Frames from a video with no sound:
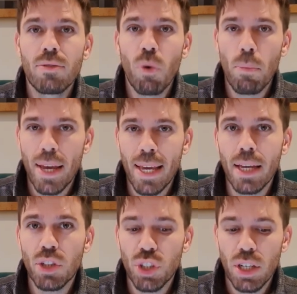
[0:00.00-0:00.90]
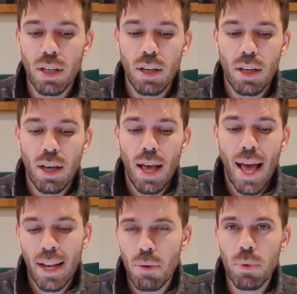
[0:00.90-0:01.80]
from each,
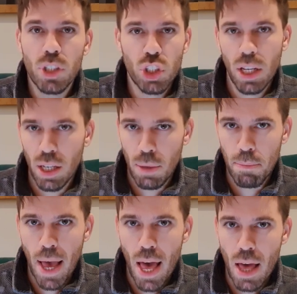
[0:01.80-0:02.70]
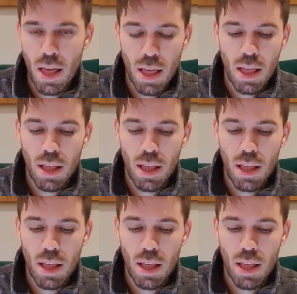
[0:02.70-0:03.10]
and then we're just going to compare,